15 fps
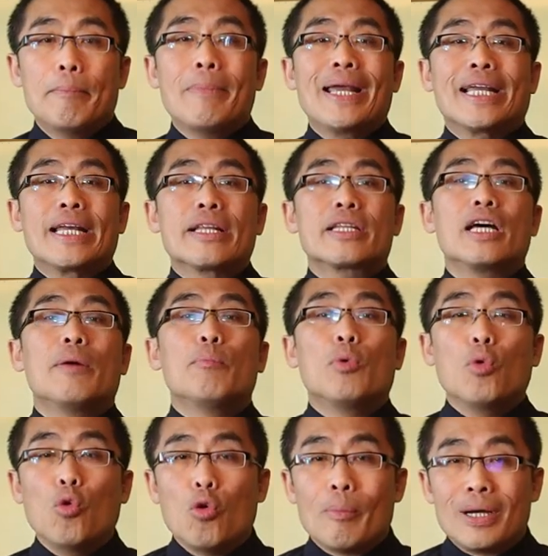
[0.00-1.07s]
making the
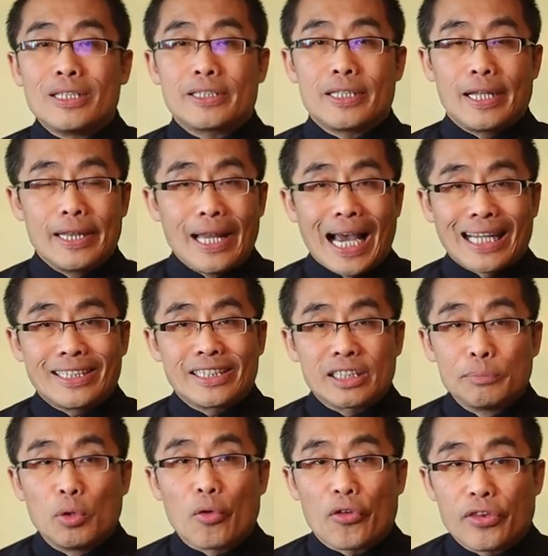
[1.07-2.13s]
movements less
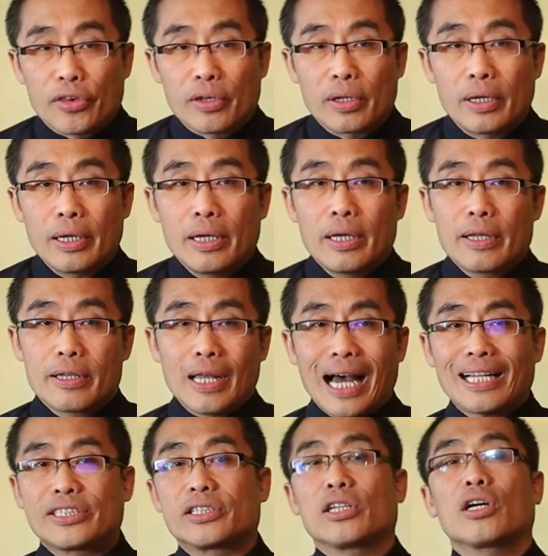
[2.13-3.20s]
smooth,
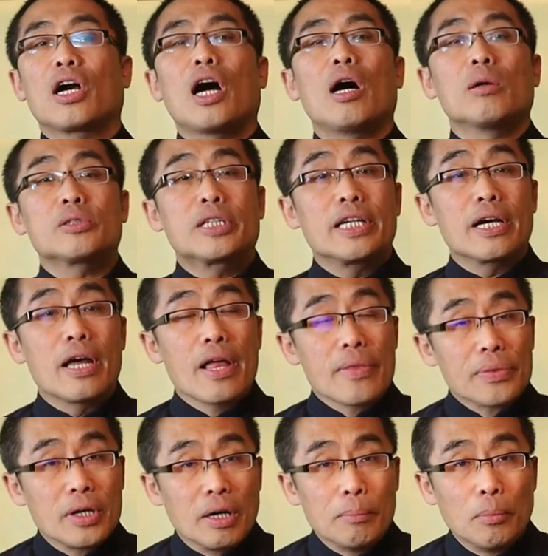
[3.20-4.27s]
thus causing
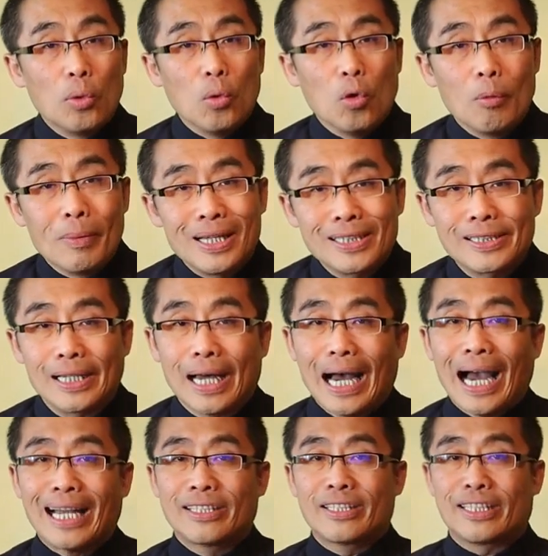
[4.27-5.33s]
the movements
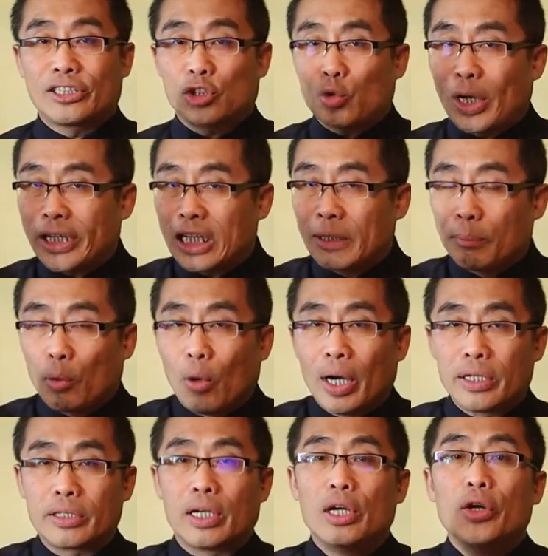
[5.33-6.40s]
at the striking
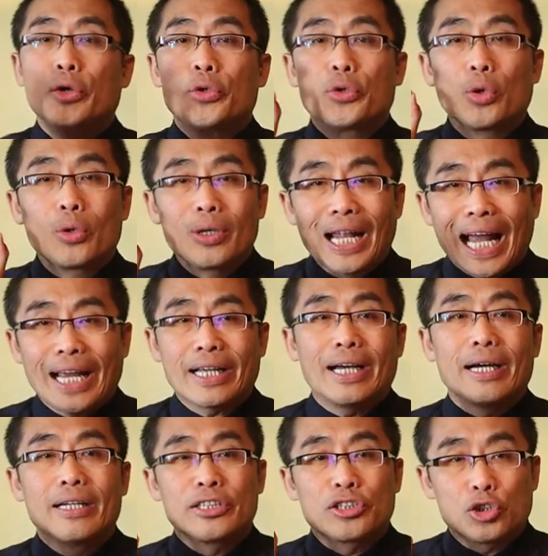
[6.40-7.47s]
point to
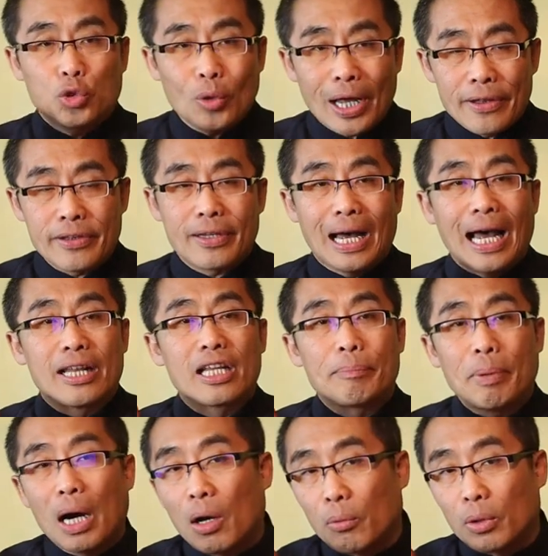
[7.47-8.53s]
lack strength and
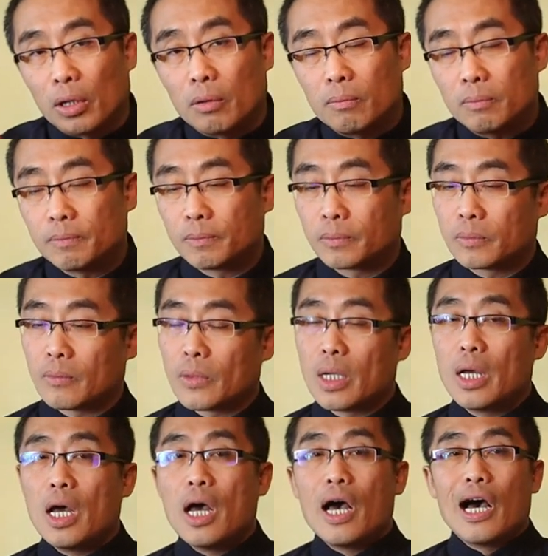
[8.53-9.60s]
power.
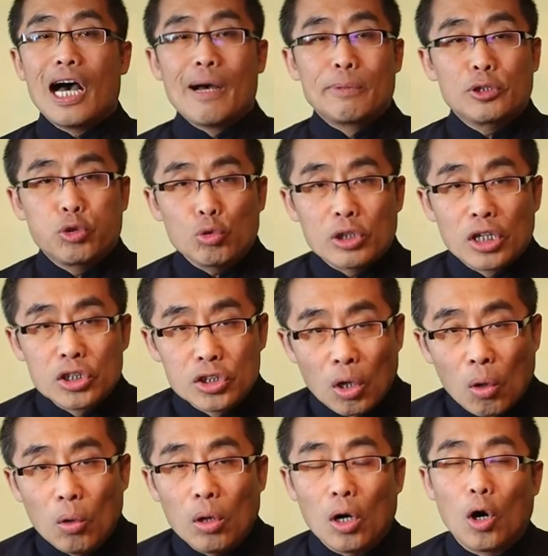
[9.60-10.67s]
Absolute
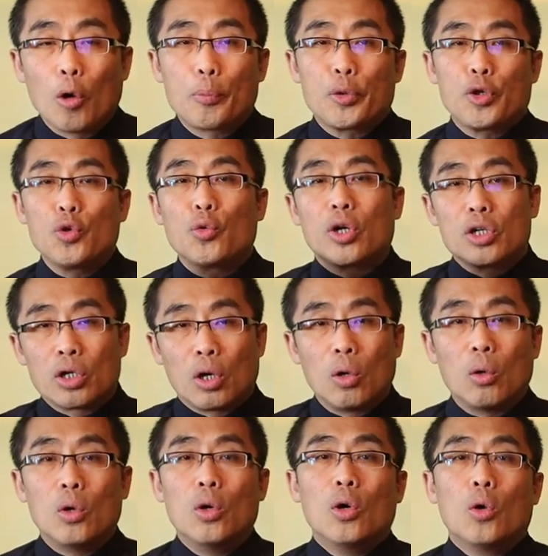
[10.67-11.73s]
Rou or pure
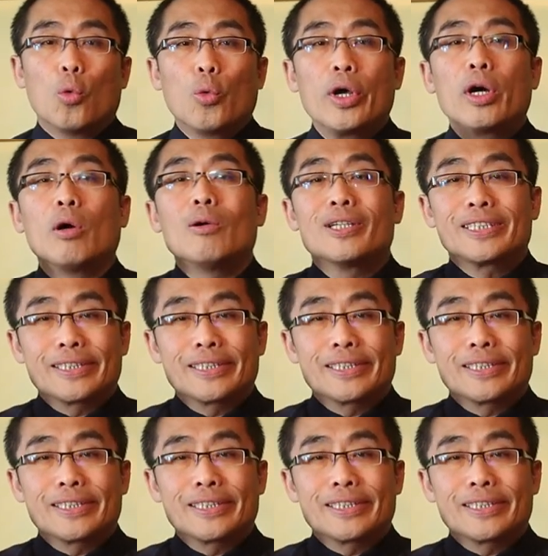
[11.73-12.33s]
Rou will